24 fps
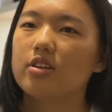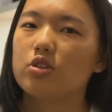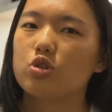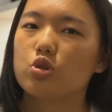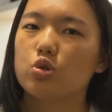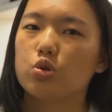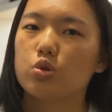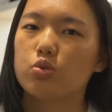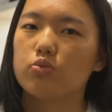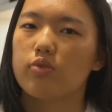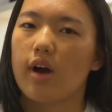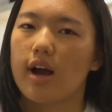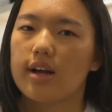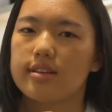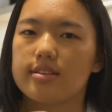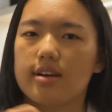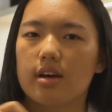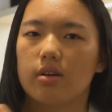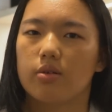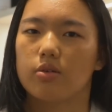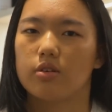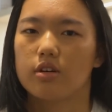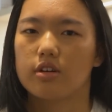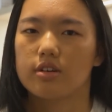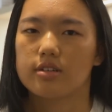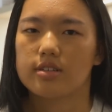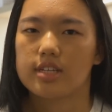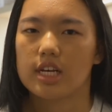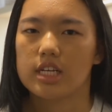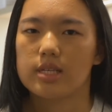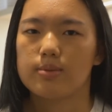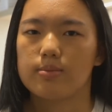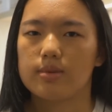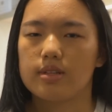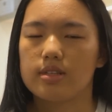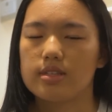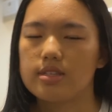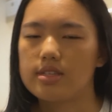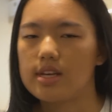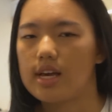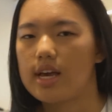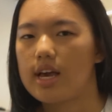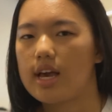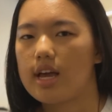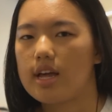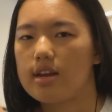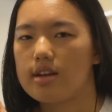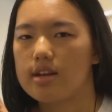to write down all your assessments
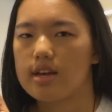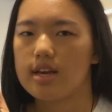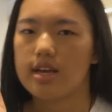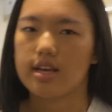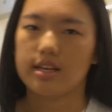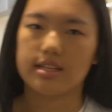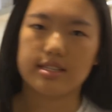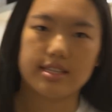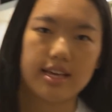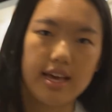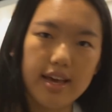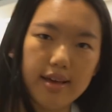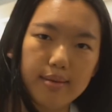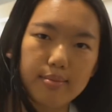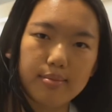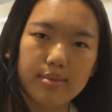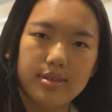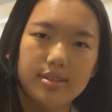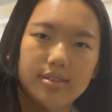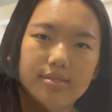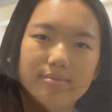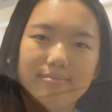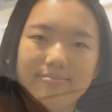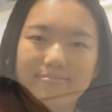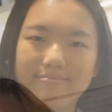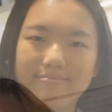and exams.